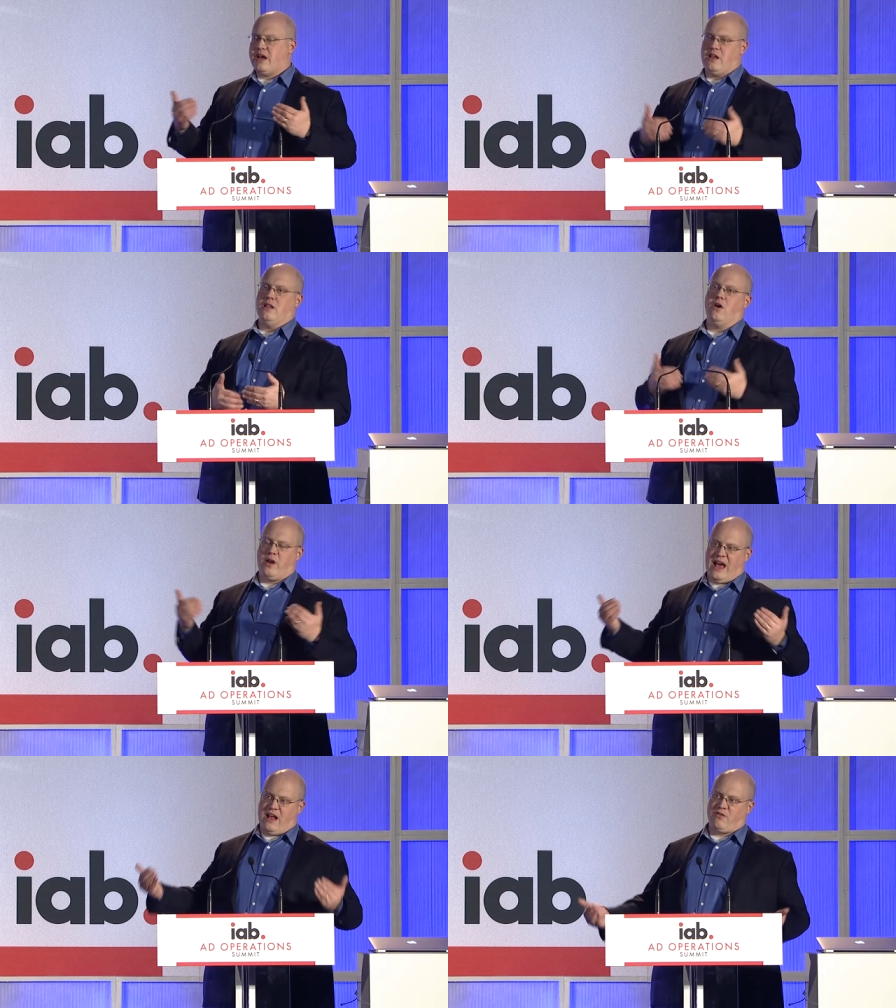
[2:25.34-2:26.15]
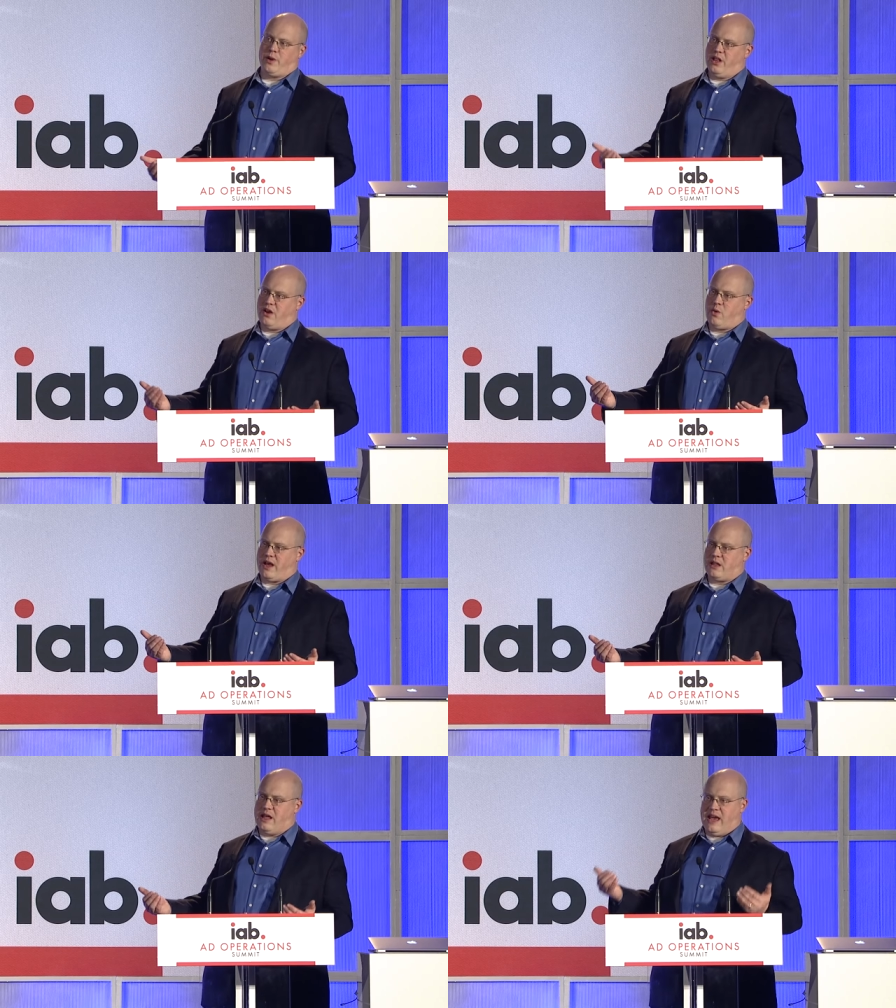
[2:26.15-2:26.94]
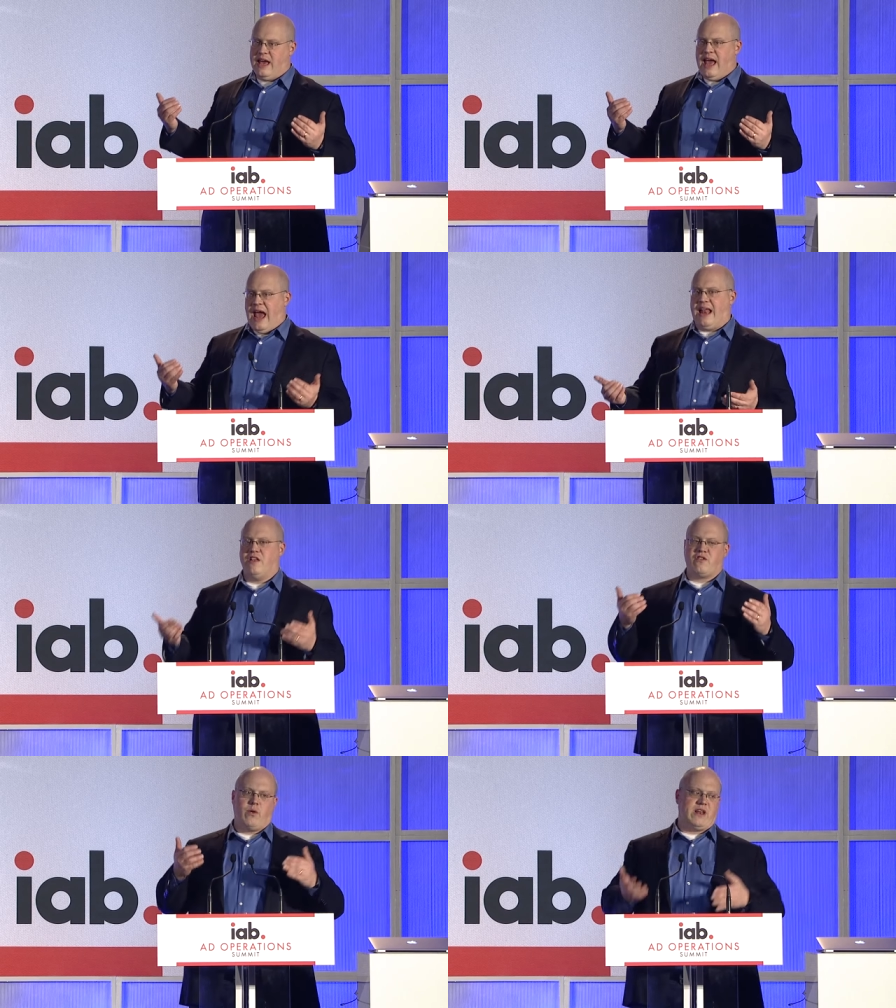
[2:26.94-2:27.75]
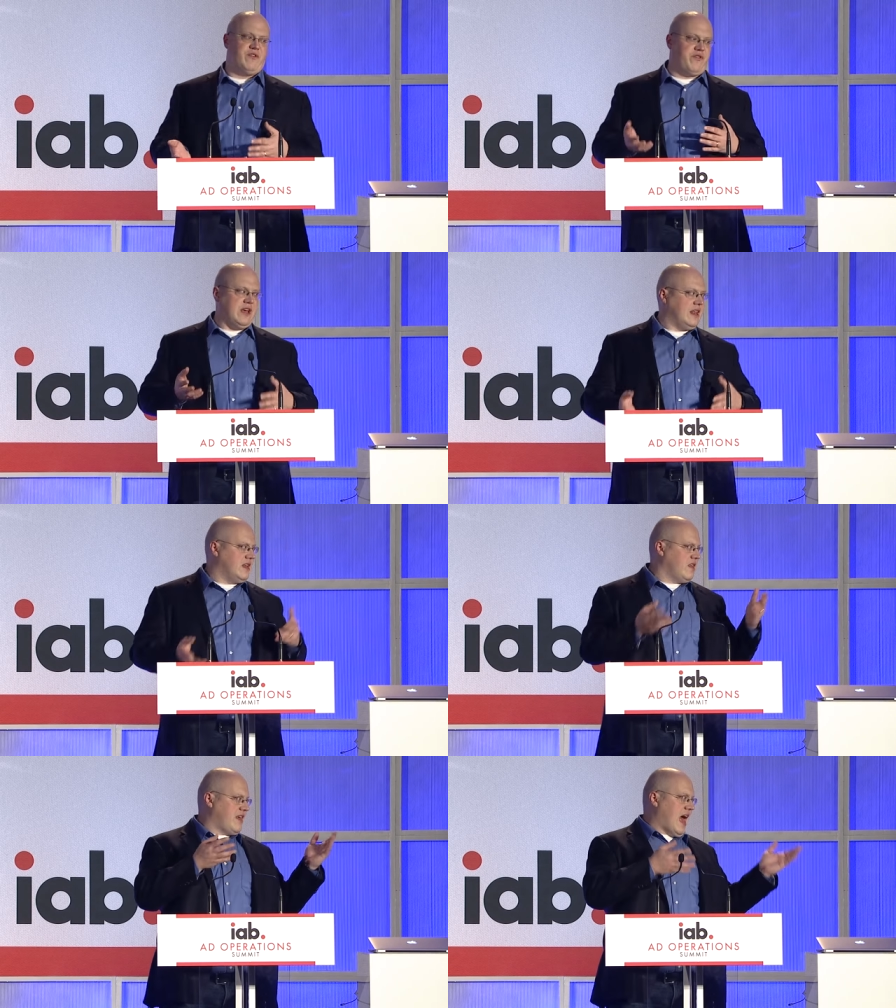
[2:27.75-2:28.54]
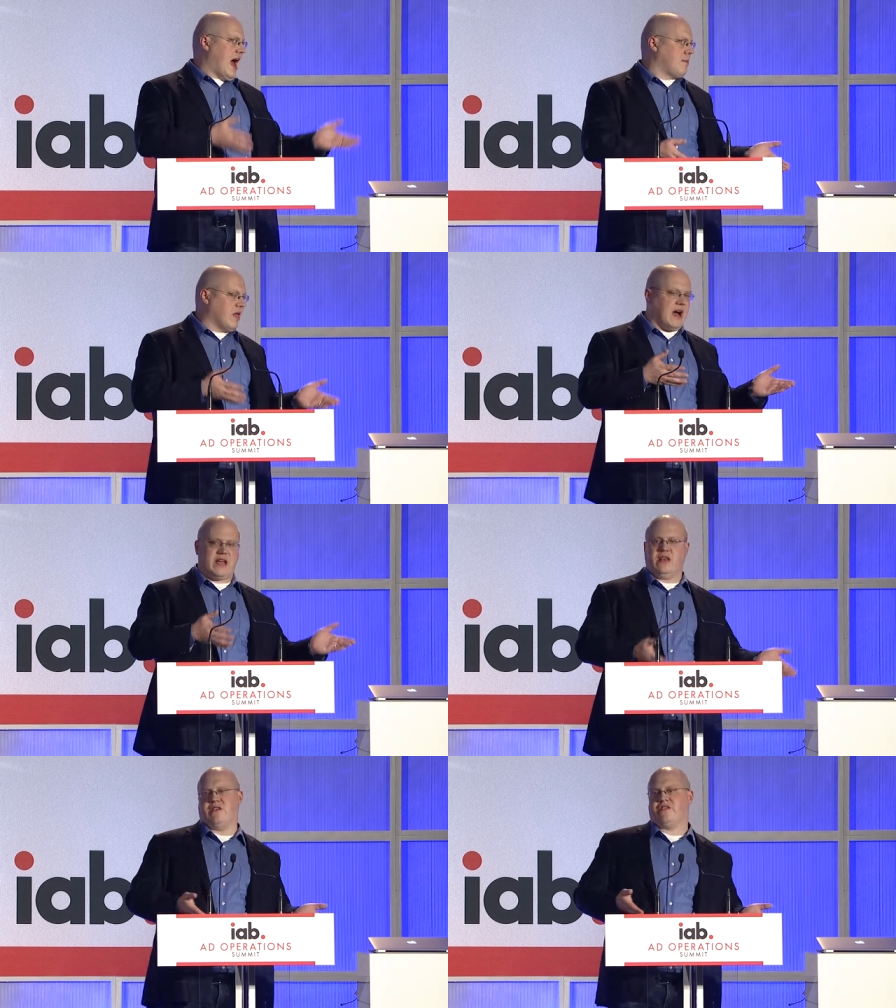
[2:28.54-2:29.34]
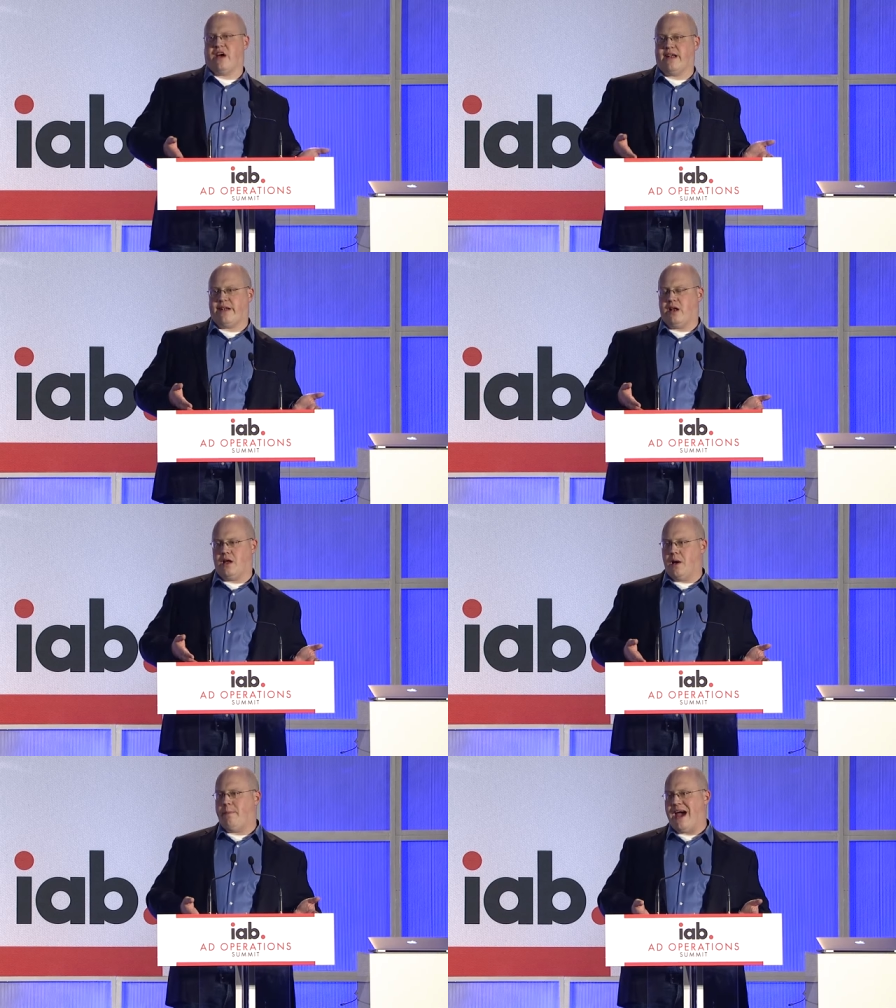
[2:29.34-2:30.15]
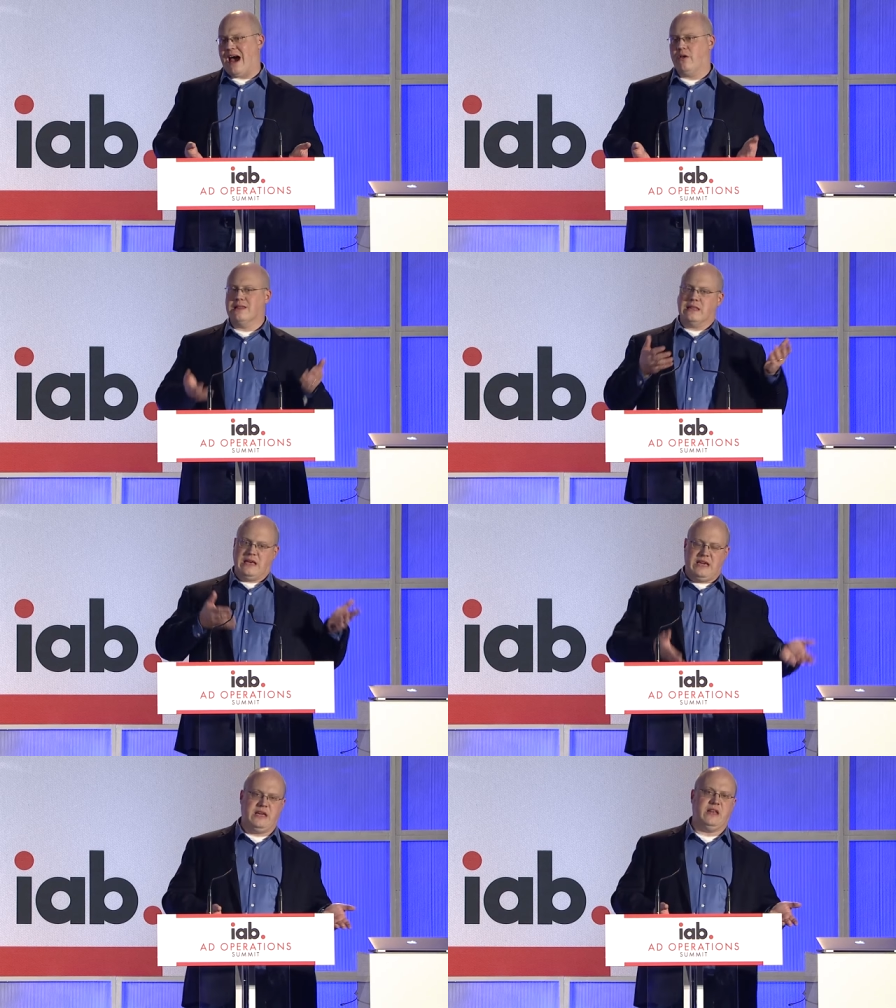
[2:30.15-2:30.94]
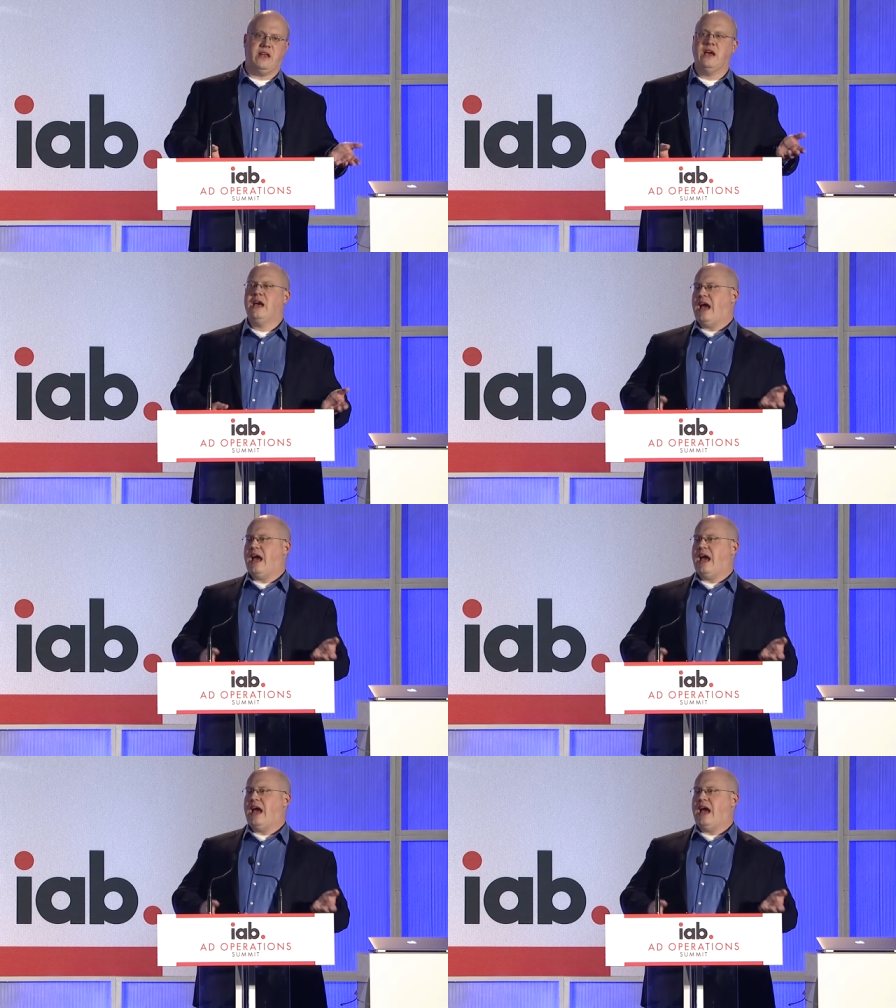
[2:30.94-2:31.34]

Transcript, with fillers: can load ads really quickly, and it's going to feed into the ad blocking discussion about lean